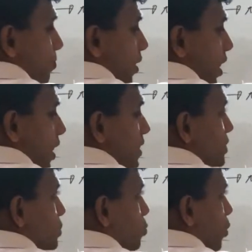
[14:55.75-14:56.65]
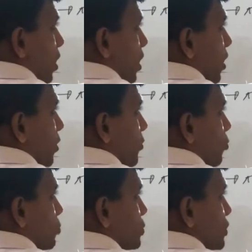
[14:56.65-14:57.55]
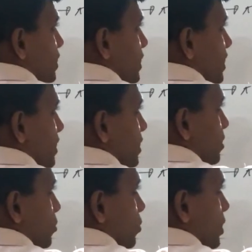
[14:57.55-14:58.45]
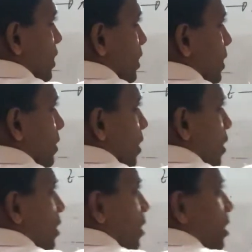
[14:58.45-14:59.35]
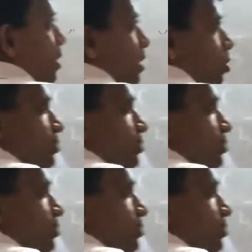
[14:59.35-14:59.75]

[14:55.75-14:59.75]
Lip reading: plus square root t. Okay. Now